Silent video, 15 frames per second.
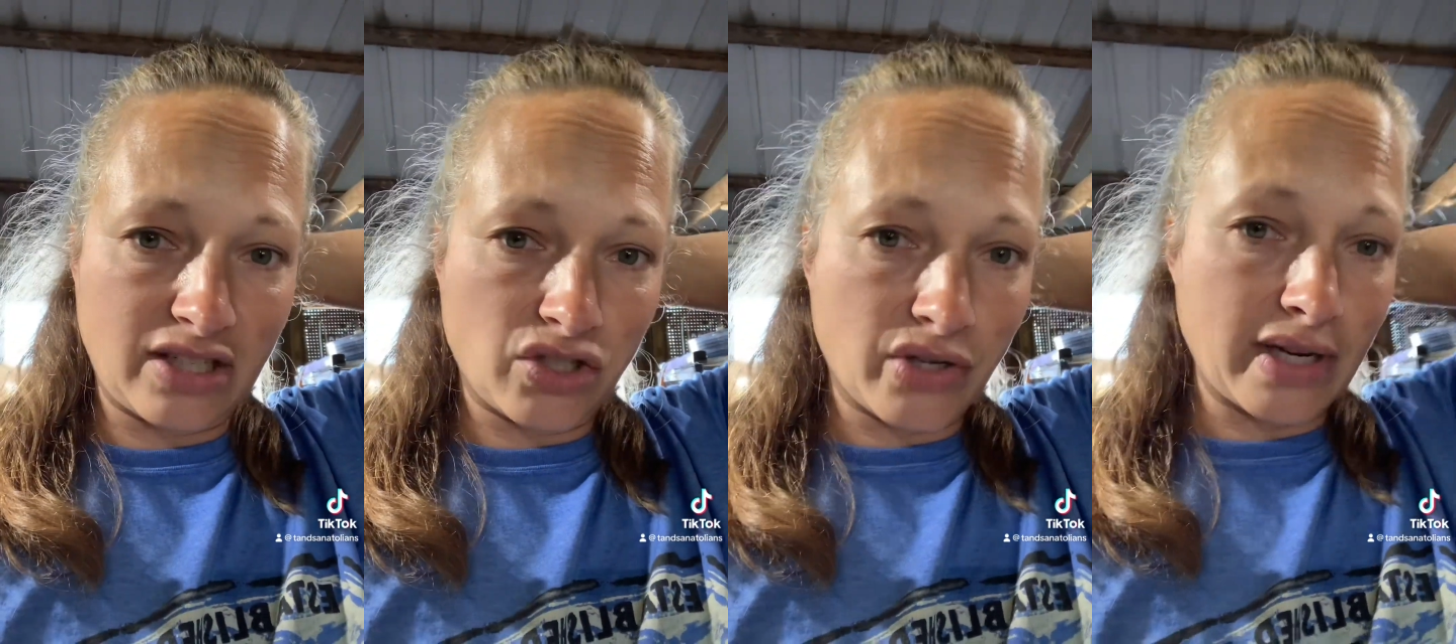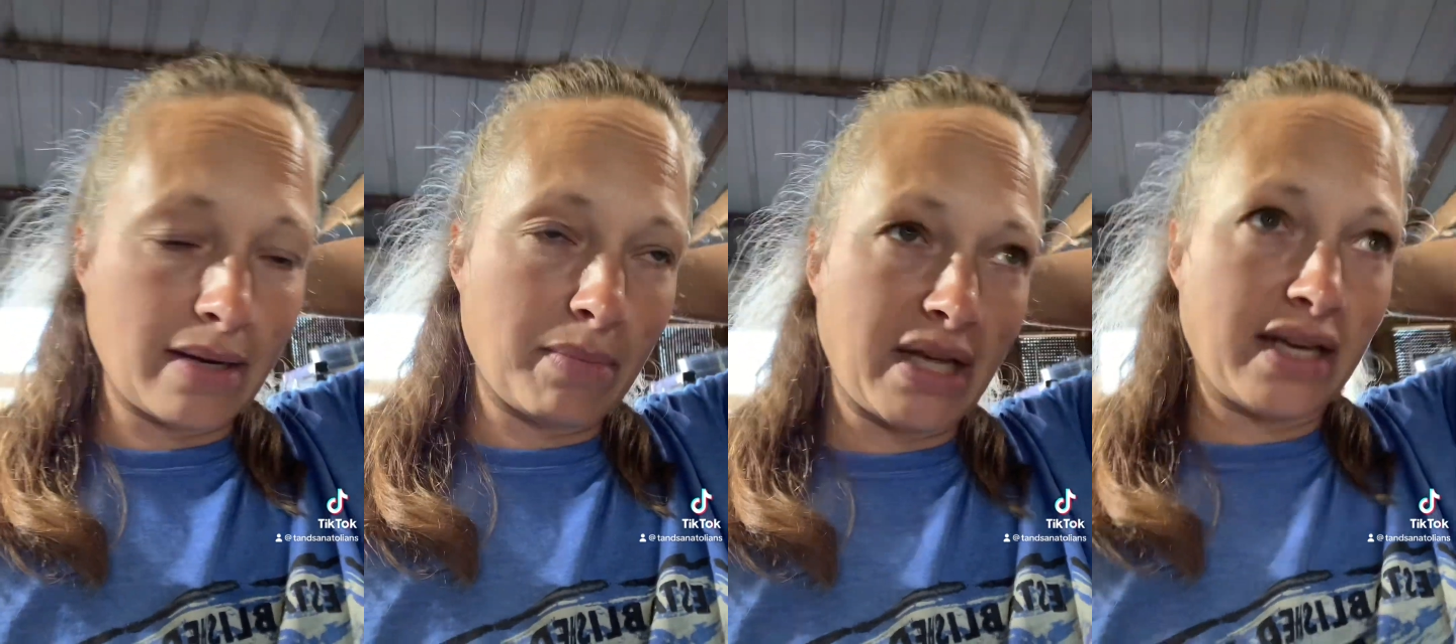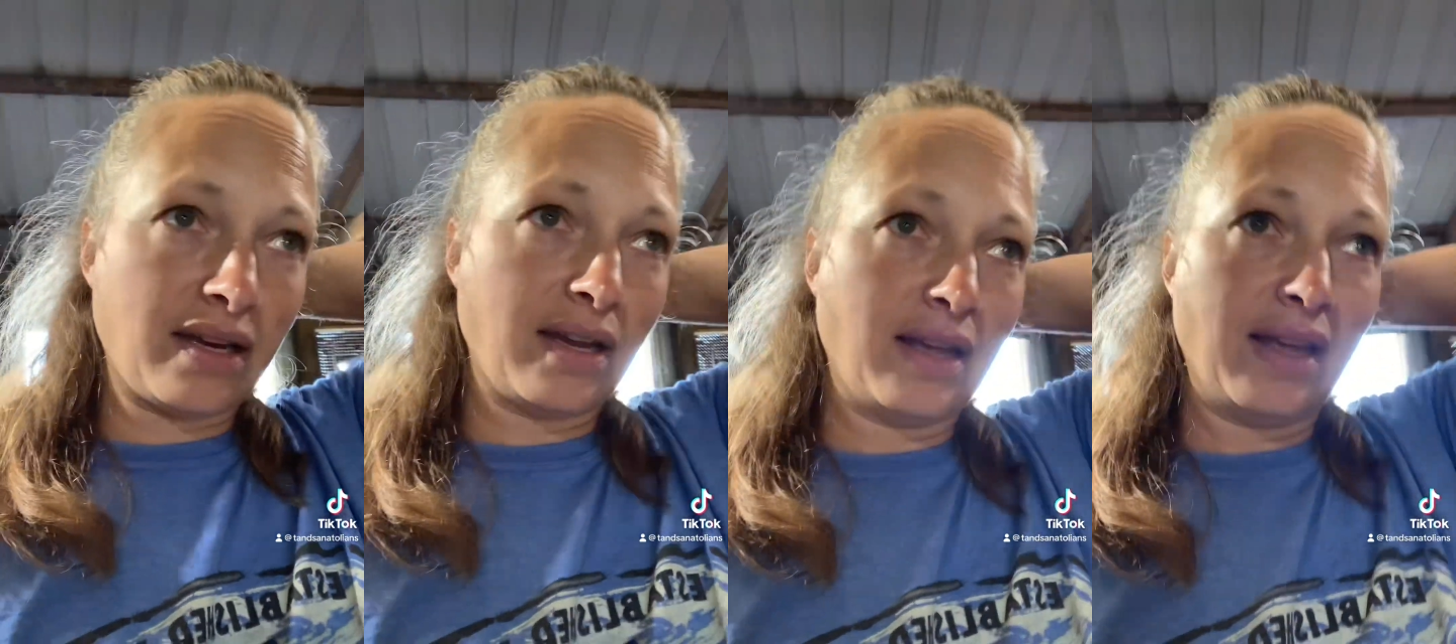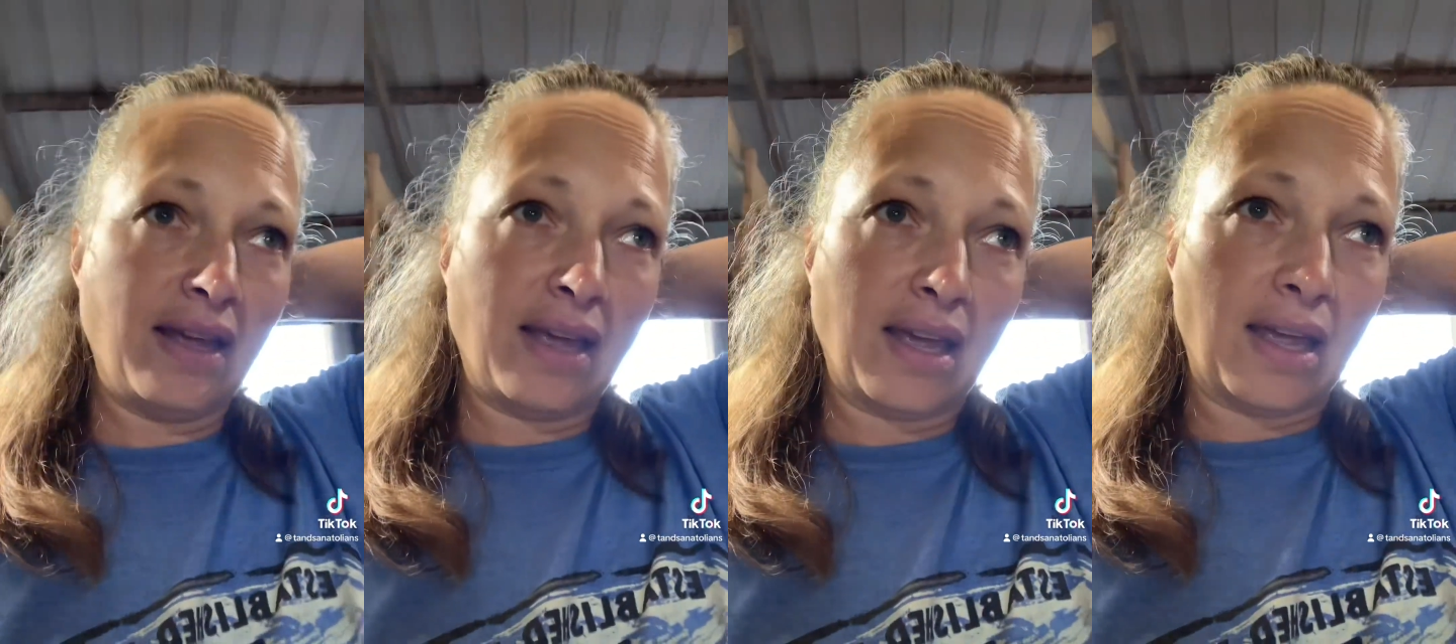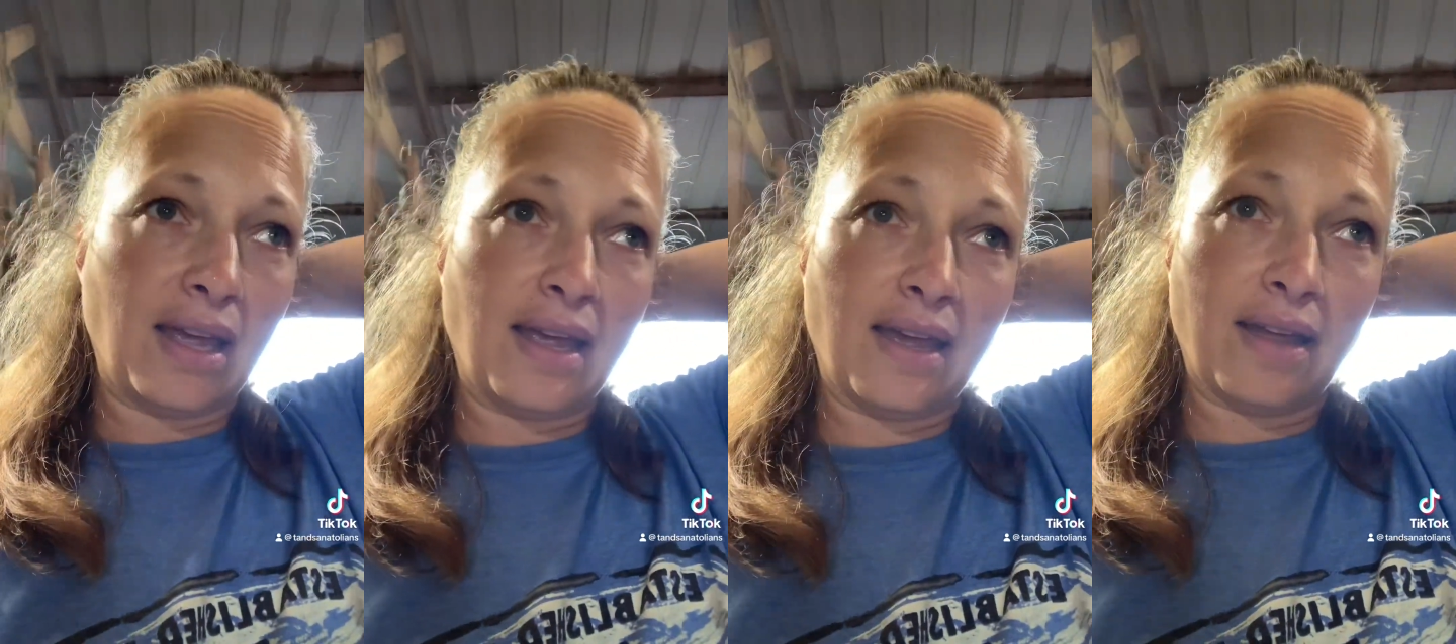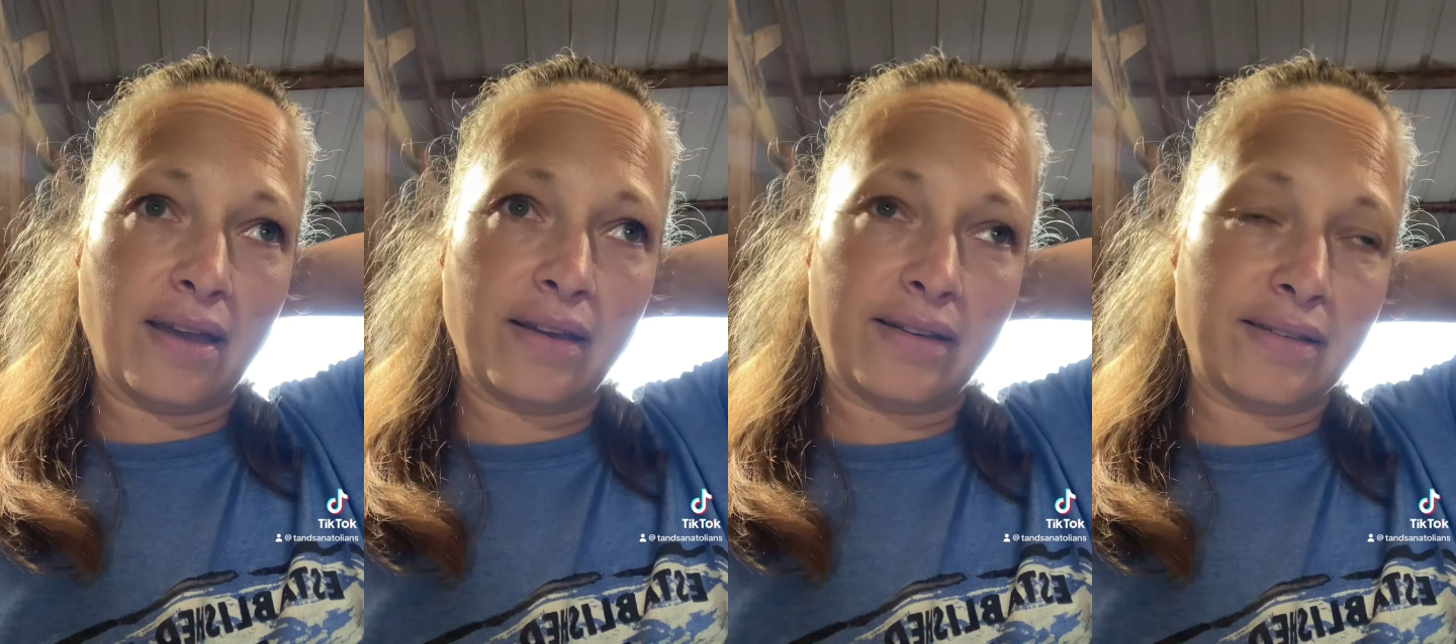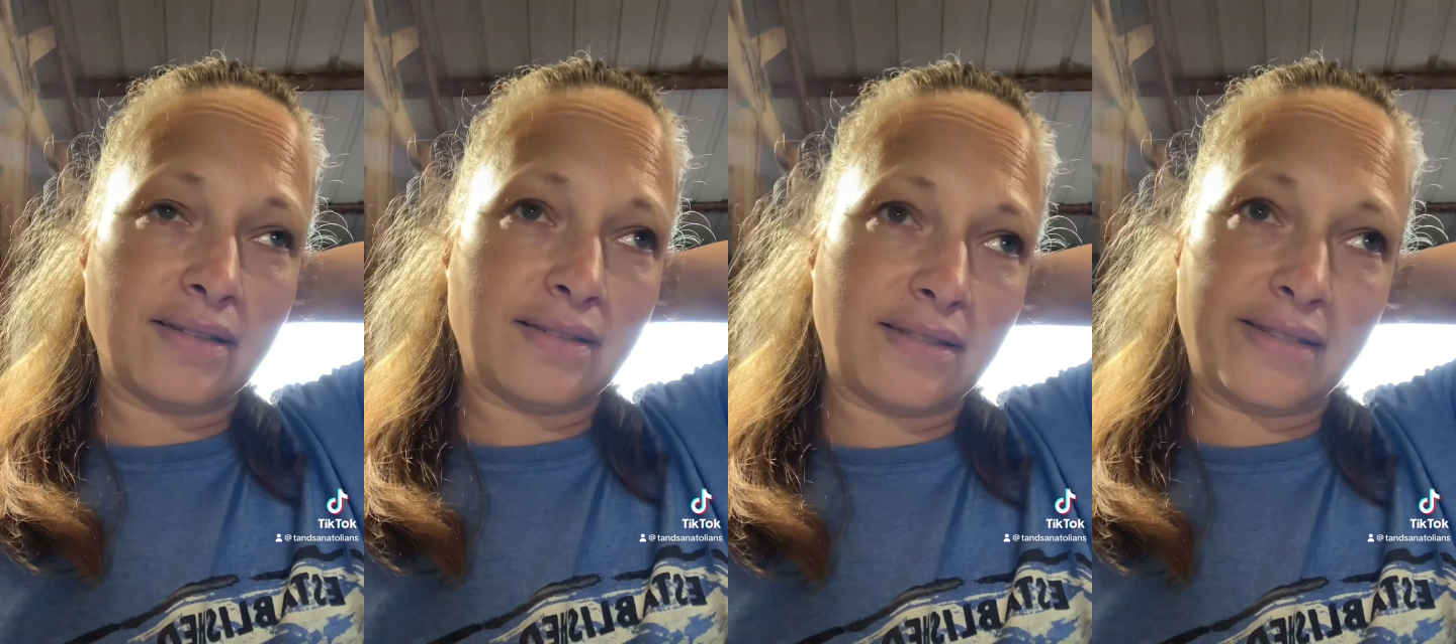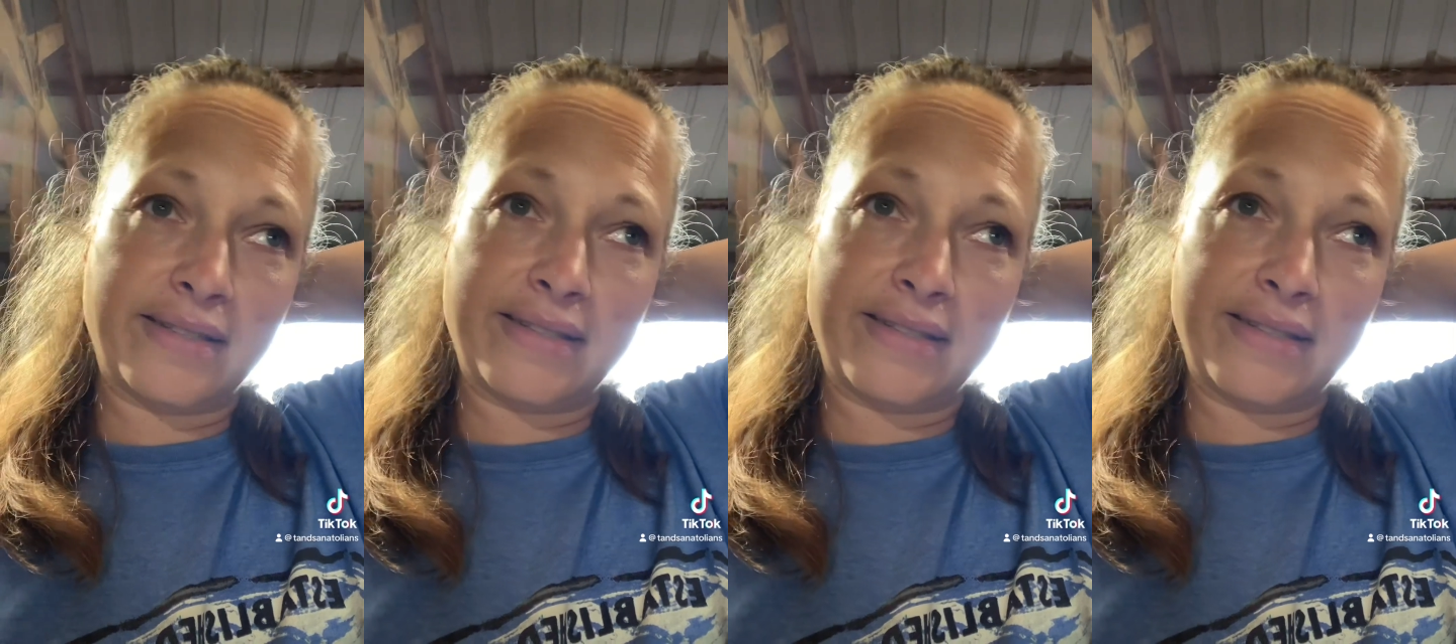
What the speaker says: treatment. And